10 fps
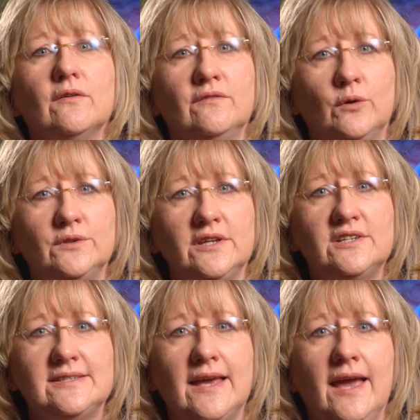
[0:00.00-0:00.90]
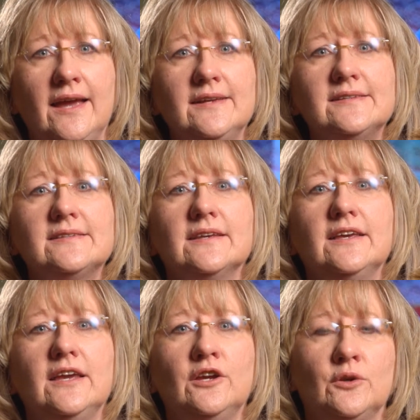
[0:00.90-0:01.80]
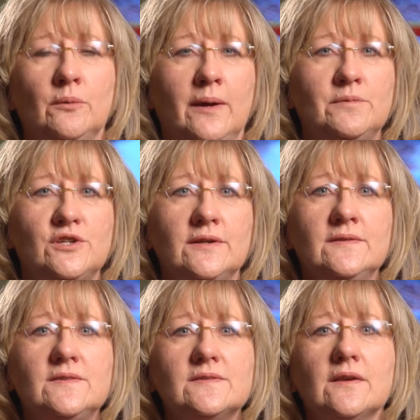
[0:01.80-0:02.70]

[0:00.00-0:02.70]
voltage sags, interruptions,